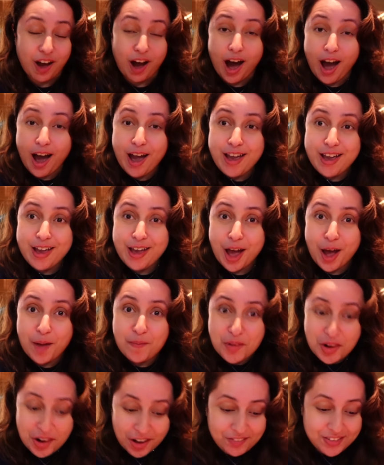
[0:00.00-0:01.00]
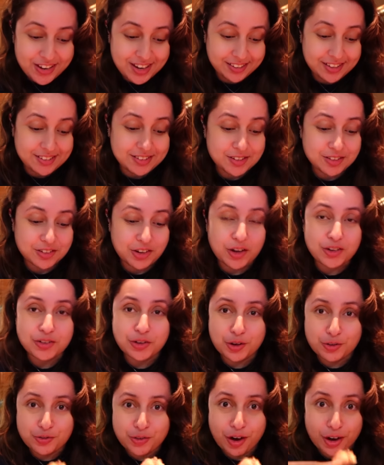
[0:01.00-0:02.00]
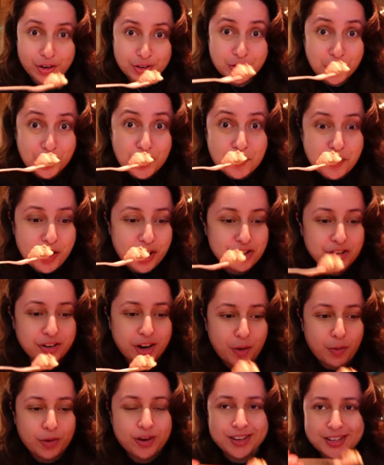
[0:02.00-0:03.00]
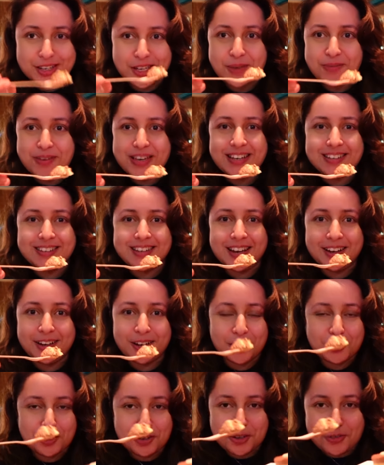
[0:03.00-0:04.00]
I am loving this dessert so far so much that I want to keep eating like I don't